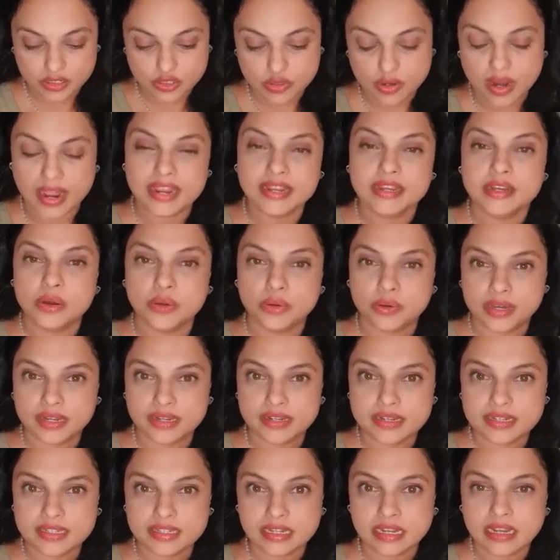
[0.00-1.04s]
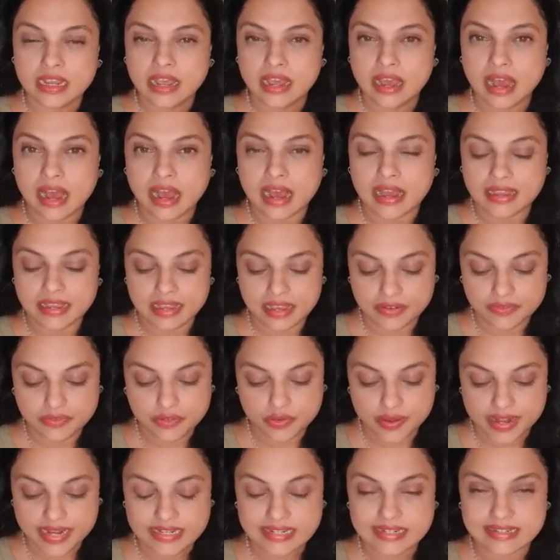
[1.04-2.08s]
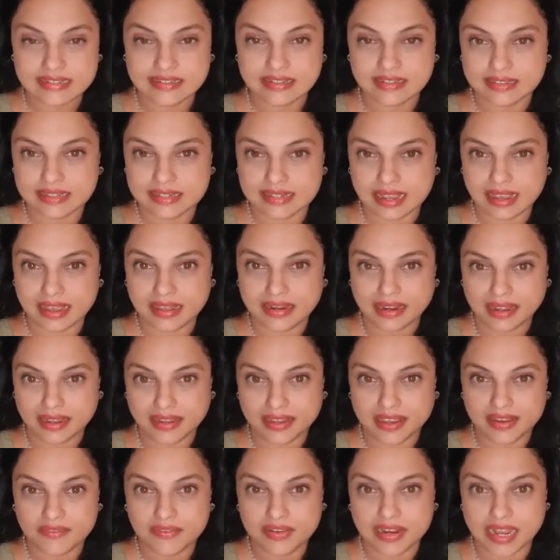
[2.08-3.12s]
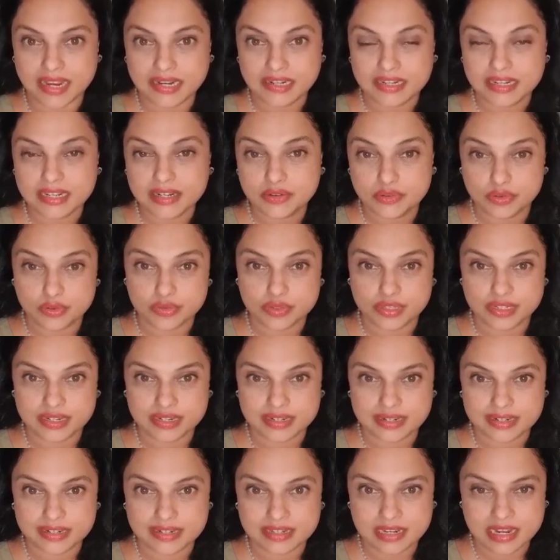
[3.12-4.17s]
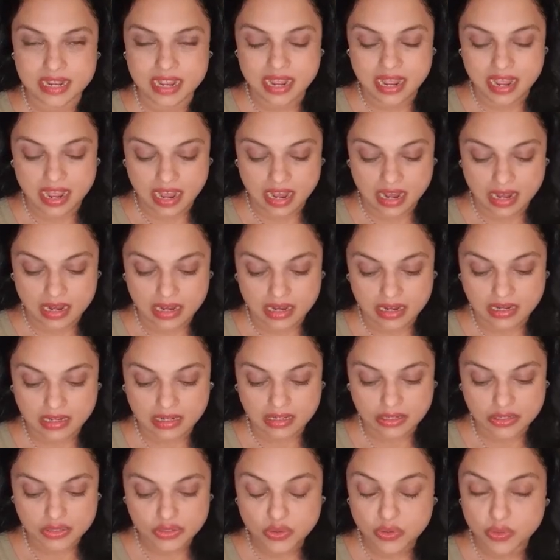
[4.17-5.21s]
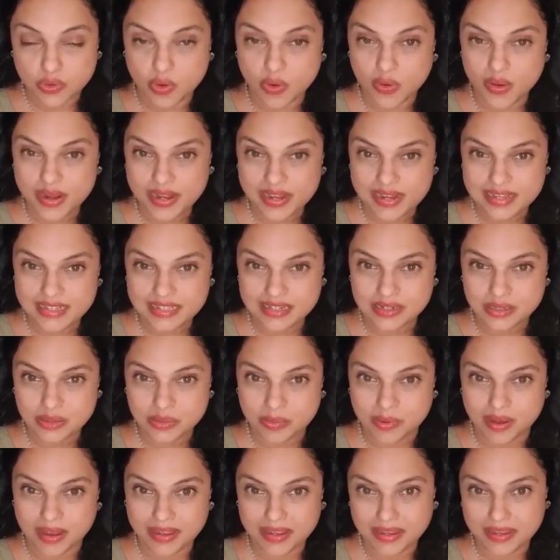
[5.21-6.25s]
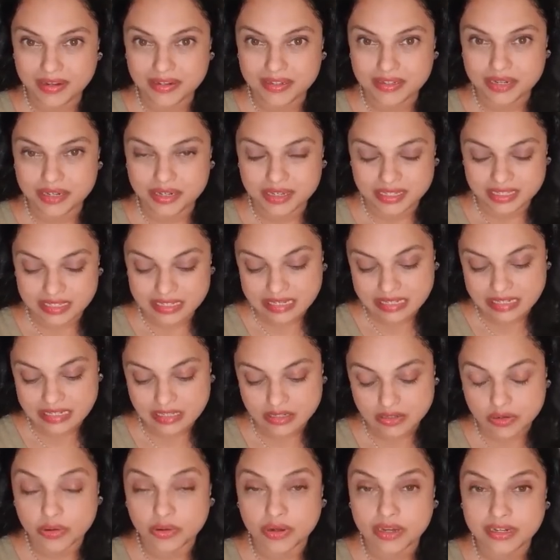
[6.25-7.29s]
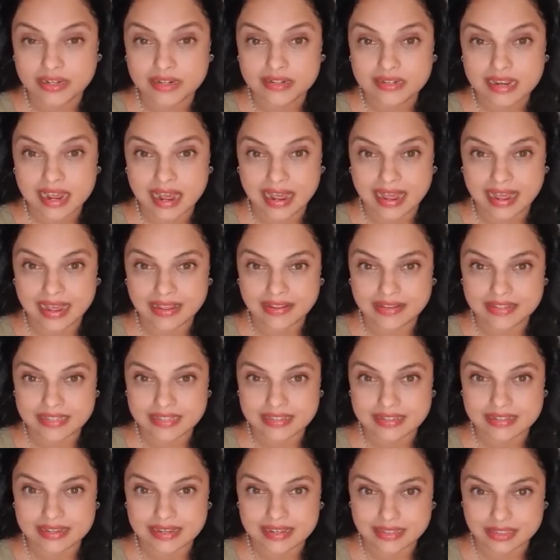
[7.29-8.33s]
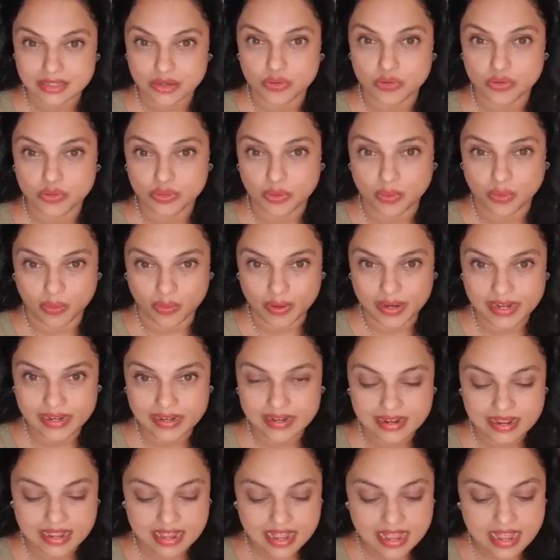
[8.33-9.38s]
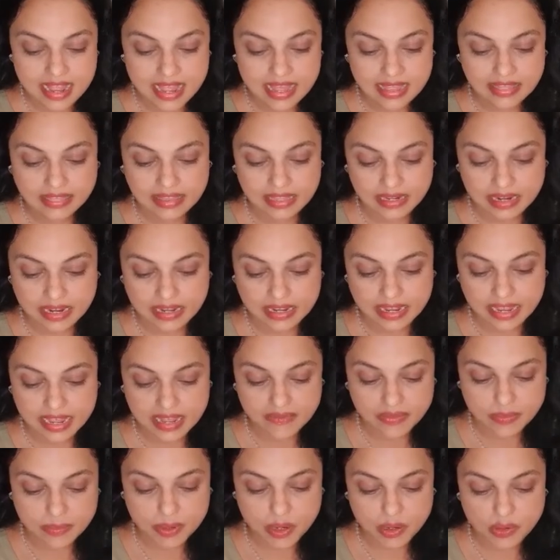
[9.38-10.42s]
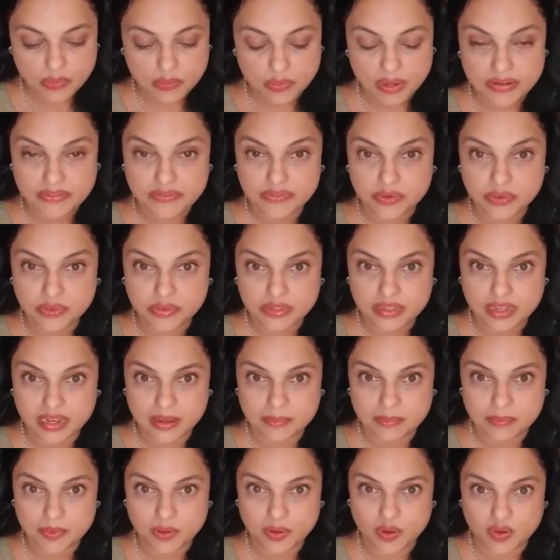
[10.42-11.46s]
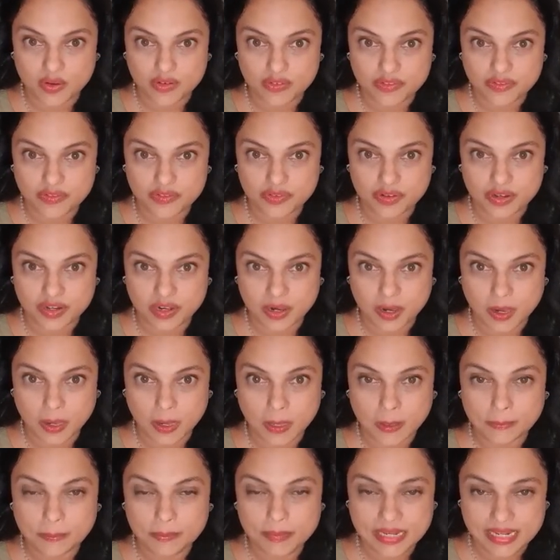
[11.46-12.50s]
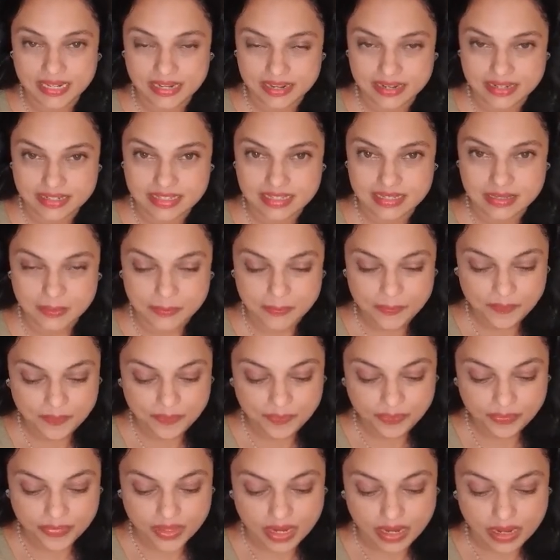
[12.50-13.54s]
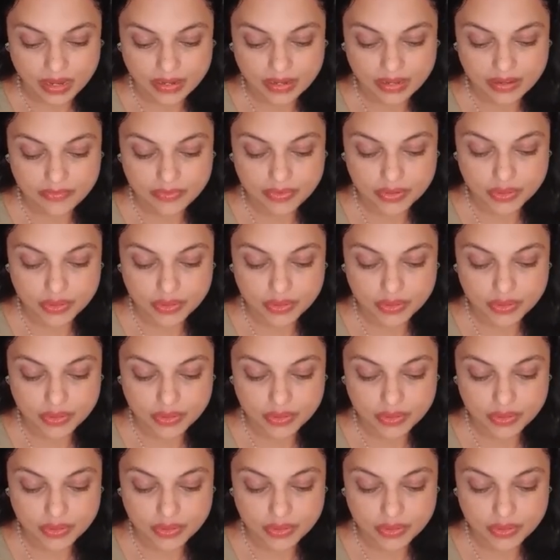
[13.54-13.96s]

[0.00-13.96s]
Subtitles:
dry coconut. I have grated it and I have lightly roasted it. No oil is required since coconut has its own oil. Then I have about 1/4 cup of peanuts. I have